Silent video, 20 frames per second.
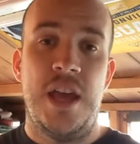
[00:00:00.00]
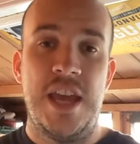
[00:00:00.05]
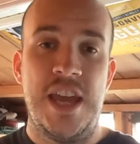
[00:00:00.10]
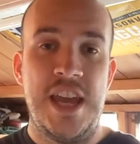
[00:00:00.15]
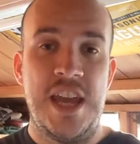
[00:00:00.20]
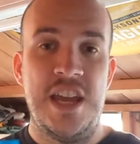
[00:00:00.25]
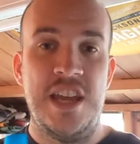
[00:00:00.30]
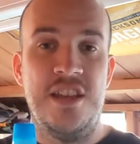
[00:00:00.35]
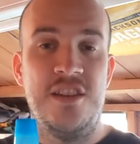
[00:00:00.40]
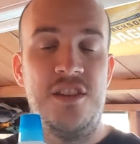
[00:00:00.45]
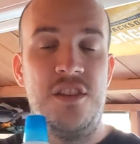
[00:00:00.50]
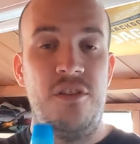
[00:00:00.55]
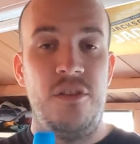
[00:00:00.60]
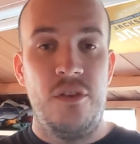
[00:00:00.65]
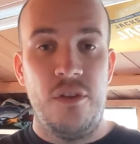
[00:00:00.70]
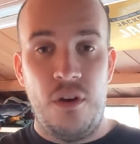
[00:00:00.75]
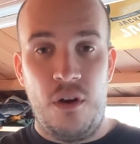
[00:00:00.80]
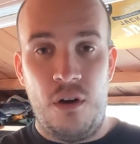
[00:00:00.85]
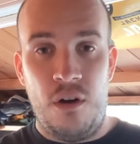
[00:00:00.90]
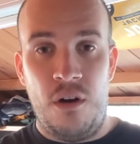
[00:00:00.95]
it is
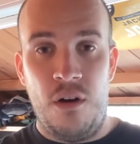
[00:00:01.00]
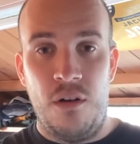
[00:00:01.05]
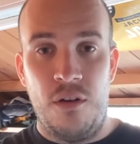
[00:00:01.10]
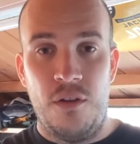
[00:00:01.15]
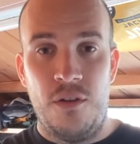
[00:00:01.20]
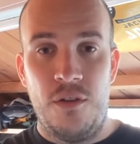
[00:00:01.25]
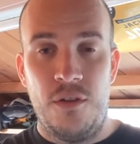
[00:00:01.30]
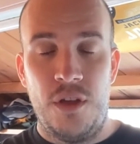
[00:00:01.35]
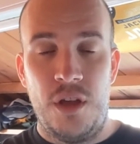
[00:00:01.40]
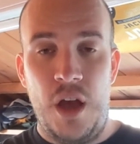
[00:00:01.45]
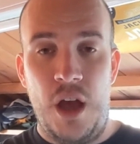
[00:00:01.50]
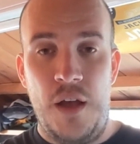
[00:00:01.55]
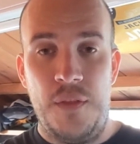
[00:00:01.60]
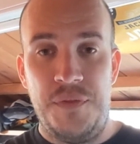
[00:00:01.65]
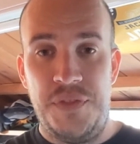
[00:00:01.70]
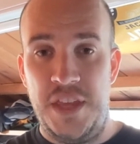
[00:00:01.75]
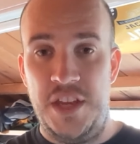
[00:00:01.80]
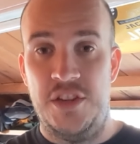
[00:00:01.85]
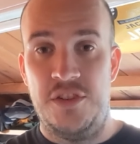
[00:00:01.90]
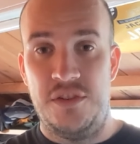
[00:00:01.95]
not
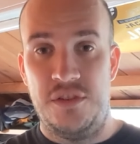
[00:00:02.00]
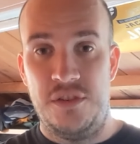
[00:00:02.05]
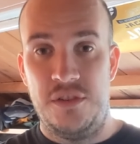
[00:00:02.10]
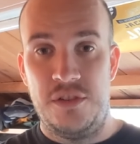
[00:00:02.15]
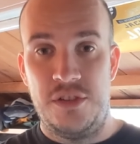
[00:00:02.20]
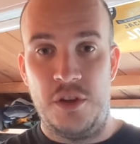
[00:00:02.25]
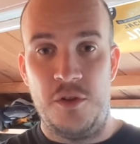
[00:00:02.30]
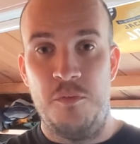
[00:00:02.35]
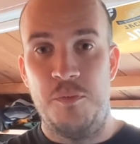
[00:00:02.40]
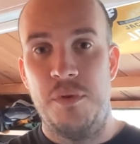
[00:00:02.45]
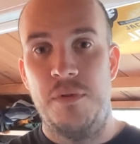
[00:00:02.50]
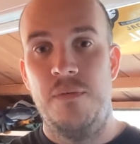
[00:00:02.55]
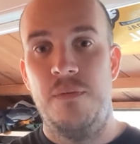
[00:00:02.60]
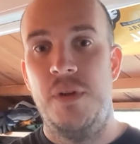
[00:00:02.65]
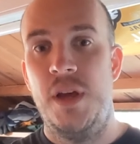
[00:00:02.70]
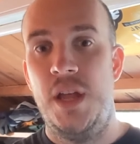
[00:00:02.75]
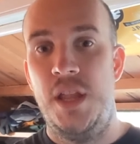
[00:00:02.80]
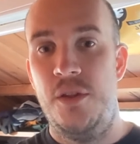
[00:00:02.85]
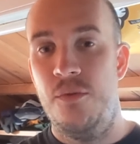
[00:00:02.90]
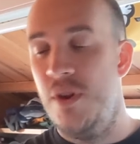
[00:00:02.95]
dish soap.
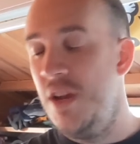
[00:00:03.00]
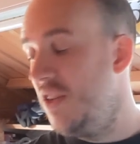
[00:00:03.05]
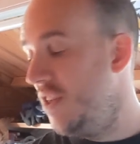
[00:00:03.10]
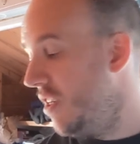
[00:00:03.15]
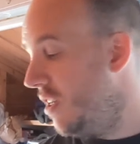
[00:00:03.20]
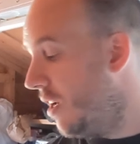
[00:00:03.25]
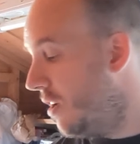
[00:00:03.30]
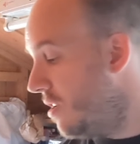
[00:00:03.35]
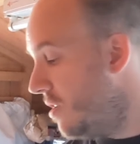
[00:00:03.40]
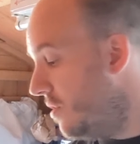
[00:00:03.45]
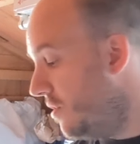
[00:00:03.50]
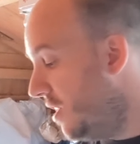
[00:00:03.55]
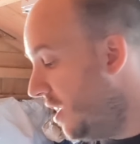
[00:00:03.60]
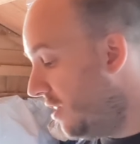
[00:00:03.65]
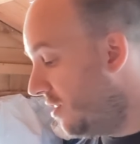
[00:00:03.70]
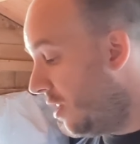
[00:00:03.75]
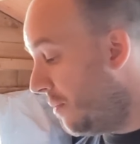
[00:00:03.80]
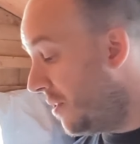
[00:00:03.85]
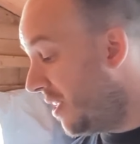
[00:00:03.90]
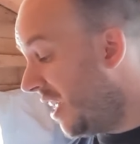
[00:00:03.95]
The reason you don't use
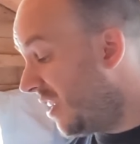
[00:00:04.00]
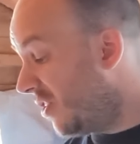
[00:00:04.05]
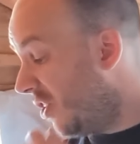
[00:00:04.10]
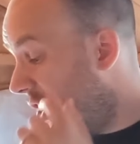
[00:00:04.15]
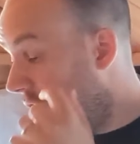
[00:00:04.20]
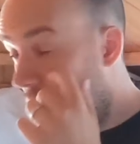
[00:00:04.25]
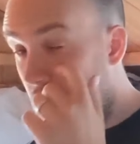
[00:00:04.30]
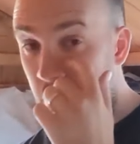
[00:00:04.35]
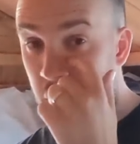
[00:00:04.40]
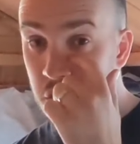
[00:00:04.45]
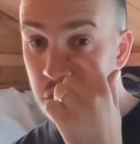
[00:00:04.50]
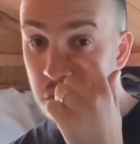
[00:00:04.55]
dish soap is that's got a lot of